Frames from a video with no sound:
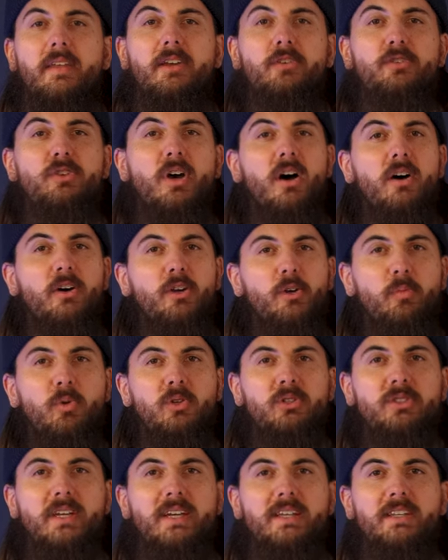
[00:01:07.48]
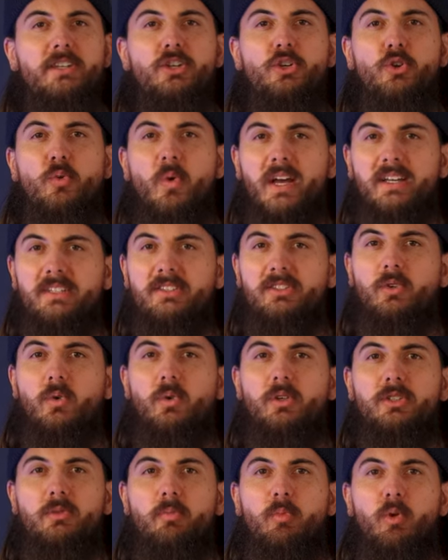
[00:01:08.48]
They use 100% US
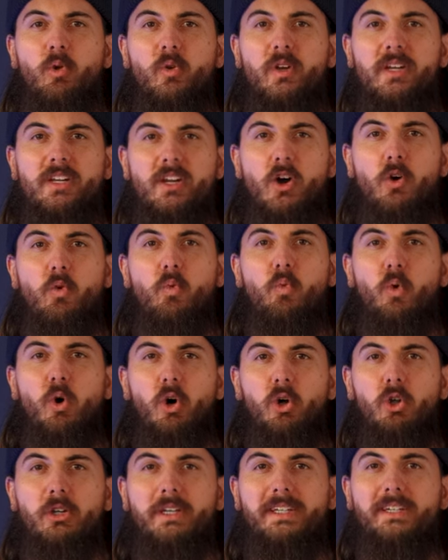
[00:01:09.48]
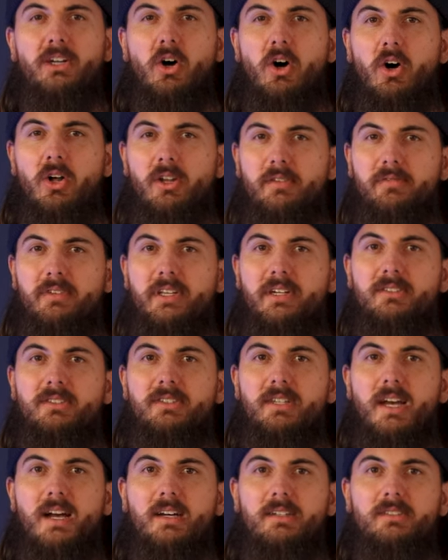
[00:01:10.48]
sourced merino wool in all of their
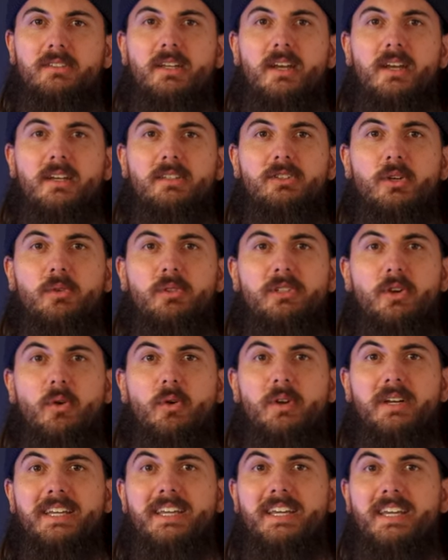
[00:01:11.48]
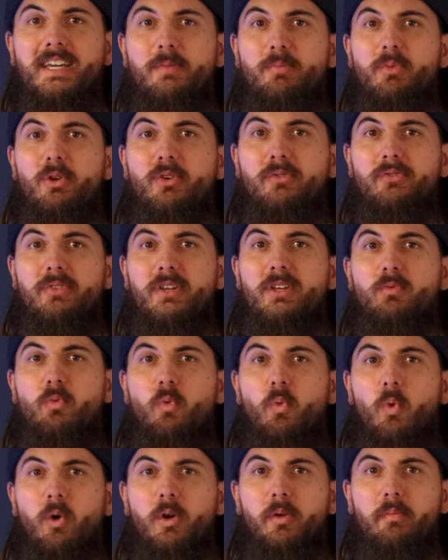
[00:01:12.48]
socks, so it's going to keep your feet
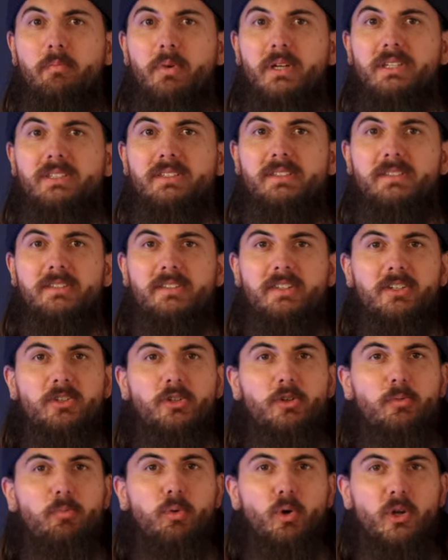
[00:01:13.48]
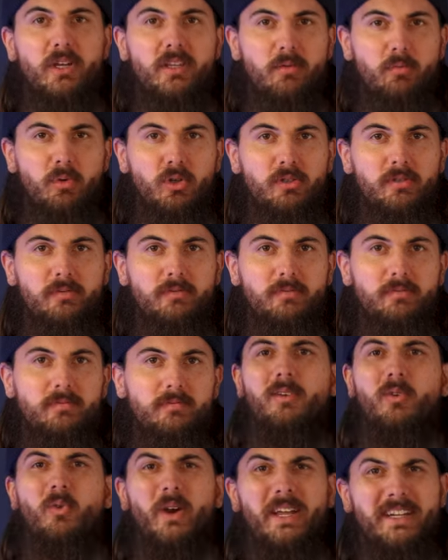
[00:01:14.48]
warm but still breathable.
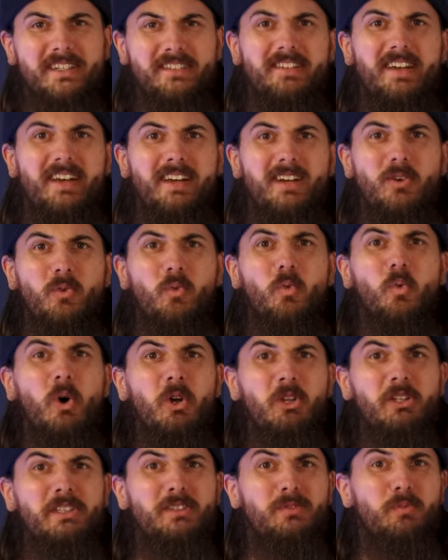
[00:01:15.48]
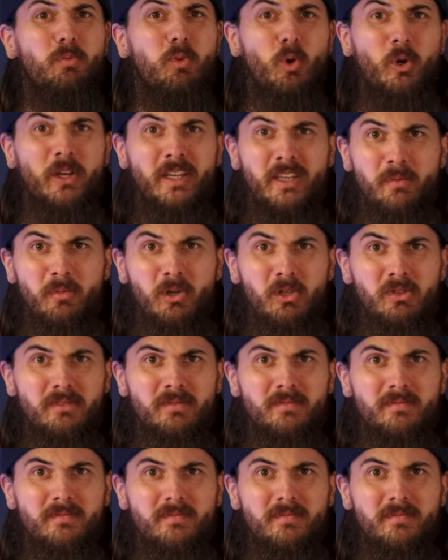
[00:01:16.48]
Wait a sec, wool is breathable?